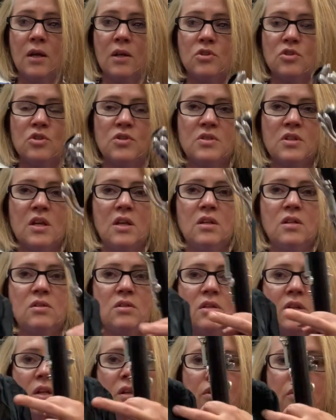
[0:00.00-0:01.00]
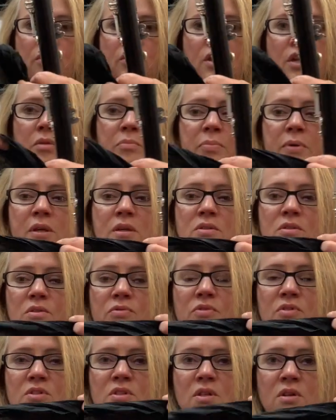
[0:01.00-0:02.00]
Just get a little thin piece of
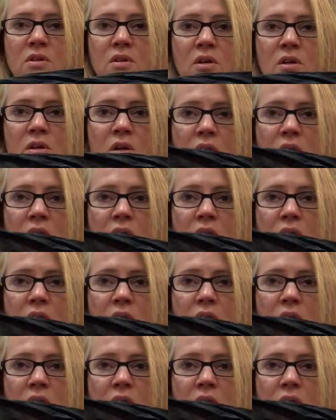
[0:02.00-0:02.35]
silk,